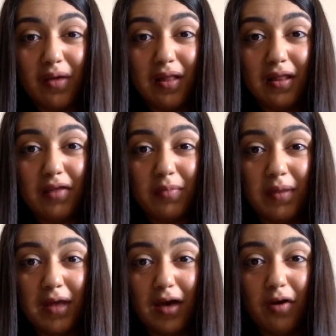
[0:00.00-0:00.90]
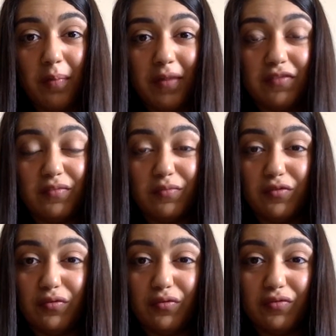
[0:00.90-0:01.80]
a little bit of help and some
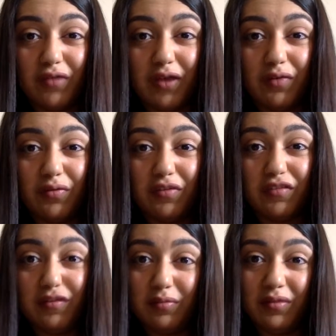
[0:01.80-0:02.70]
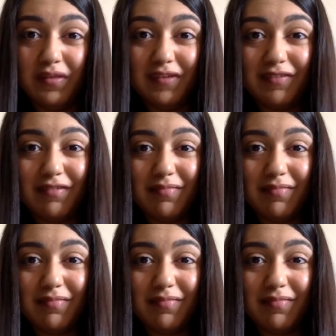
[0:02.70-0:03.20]
tools in order to deal with this.